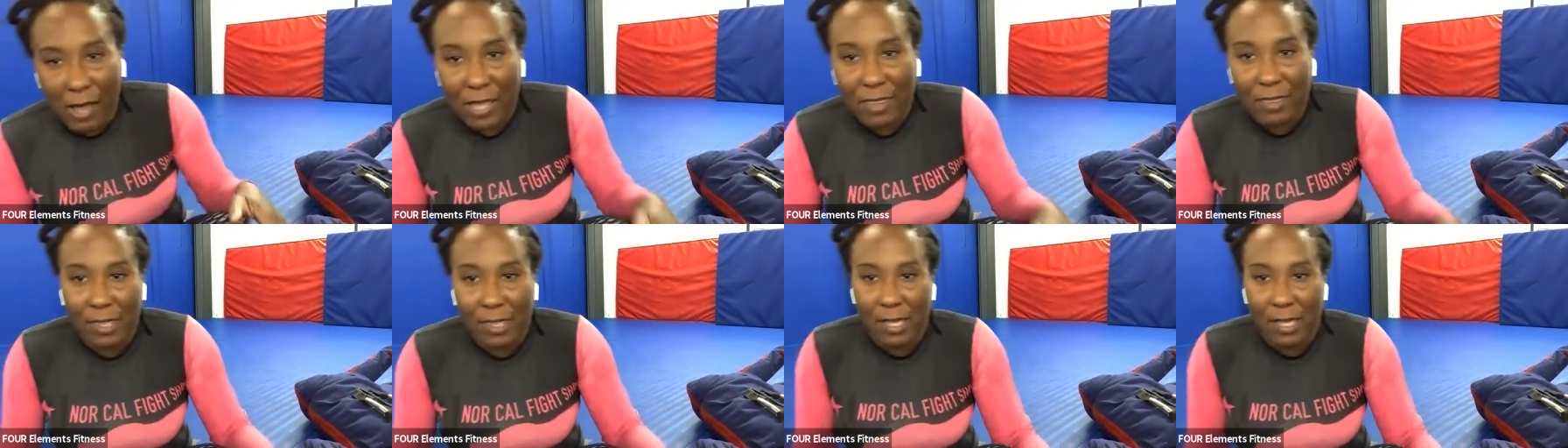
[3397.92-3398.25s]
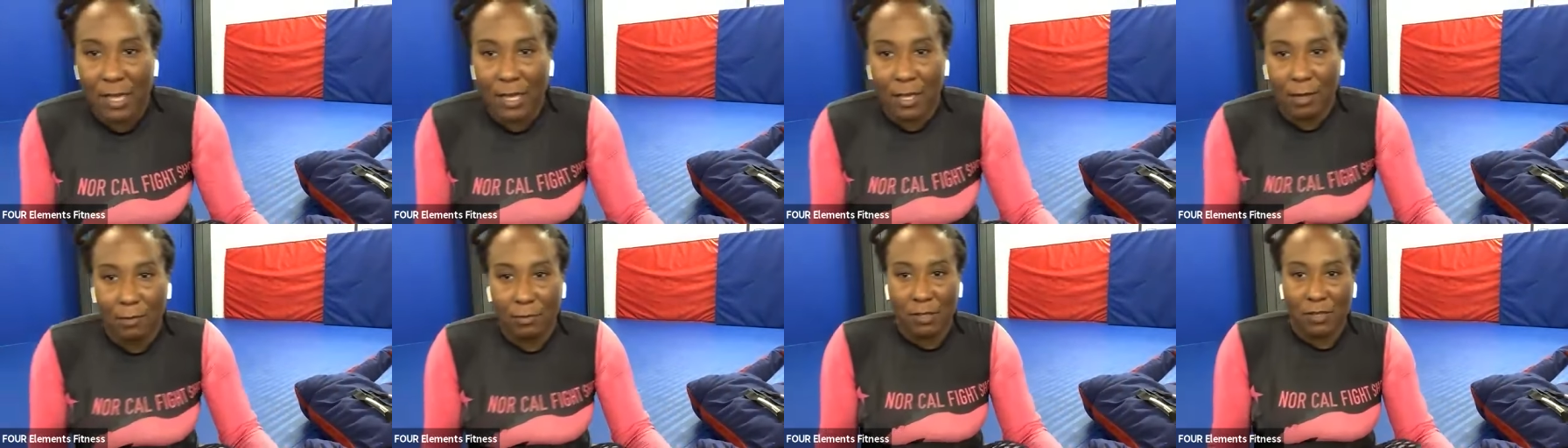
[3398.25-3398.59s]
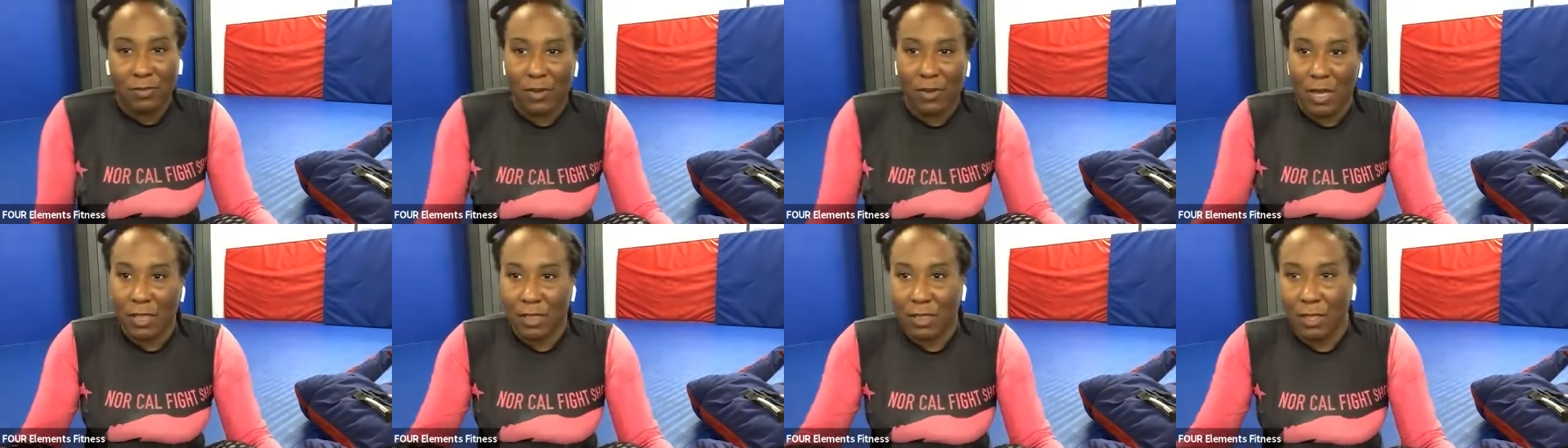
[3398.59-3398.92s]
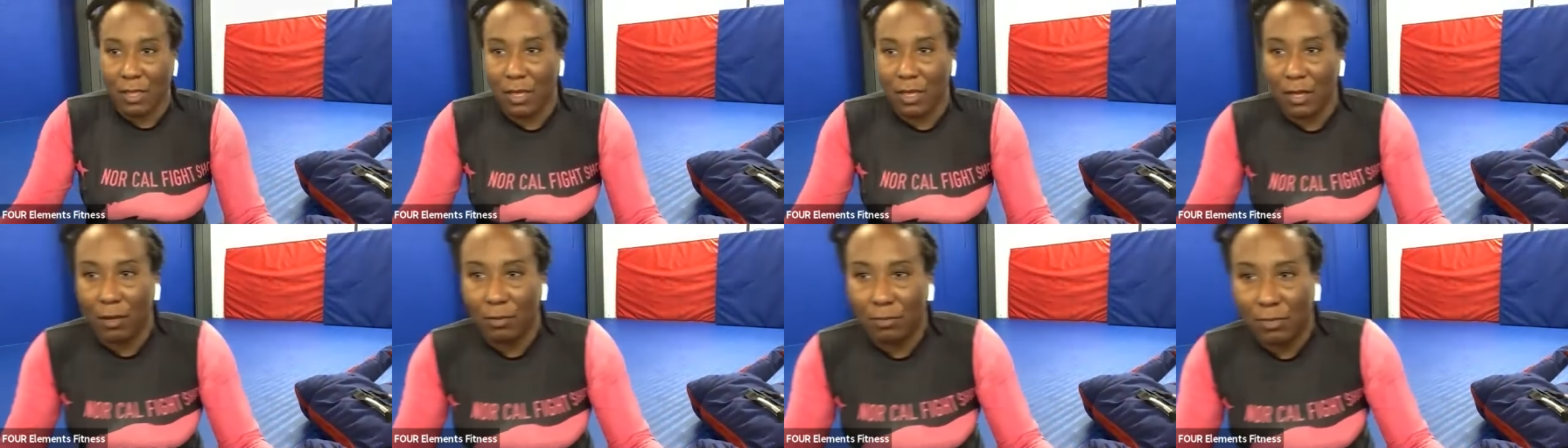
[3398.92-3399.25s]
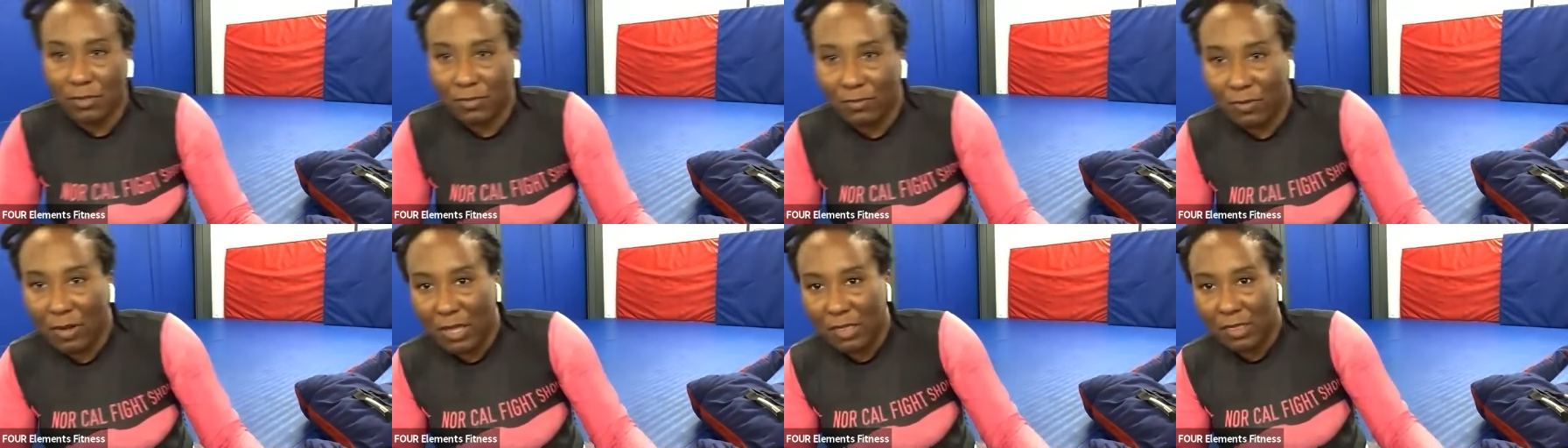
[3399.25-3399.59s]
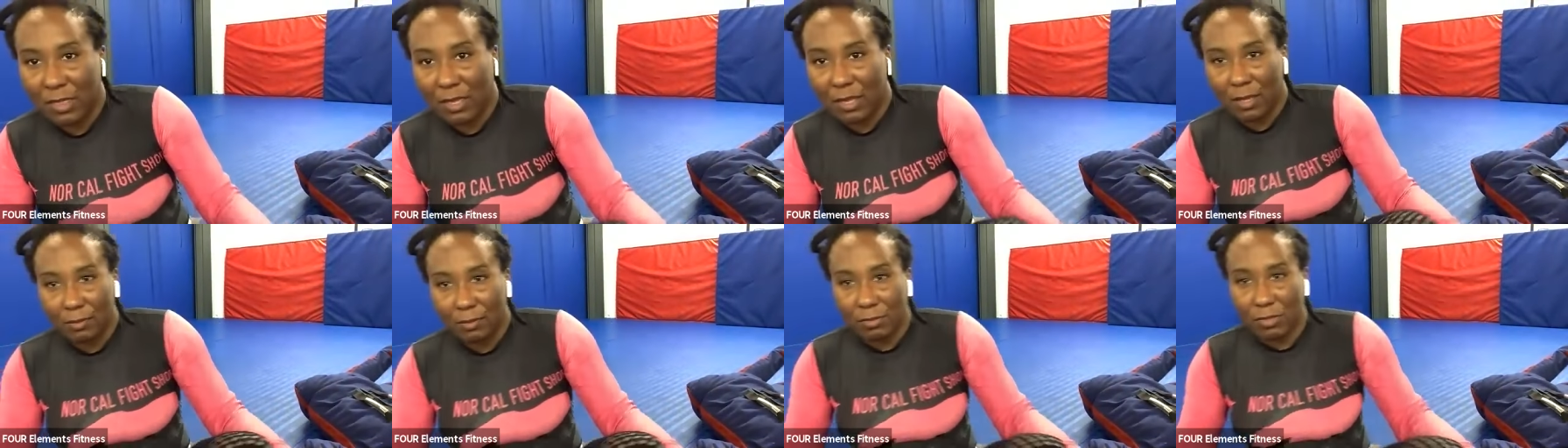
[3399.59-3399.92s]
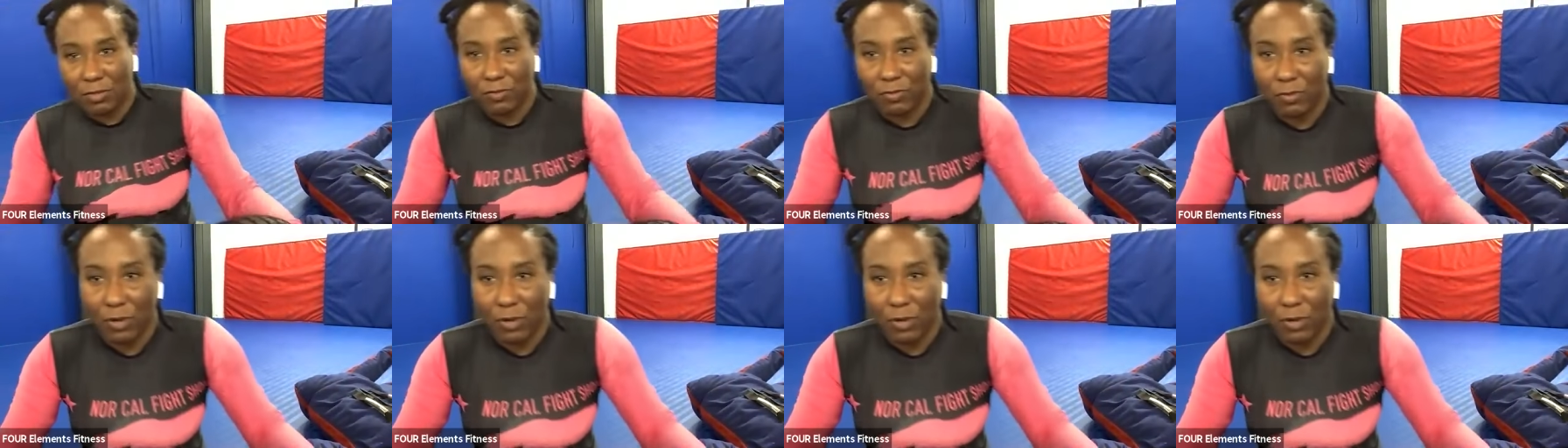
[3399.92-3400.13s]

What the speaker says: fight the hips, fight the hips, fight the hips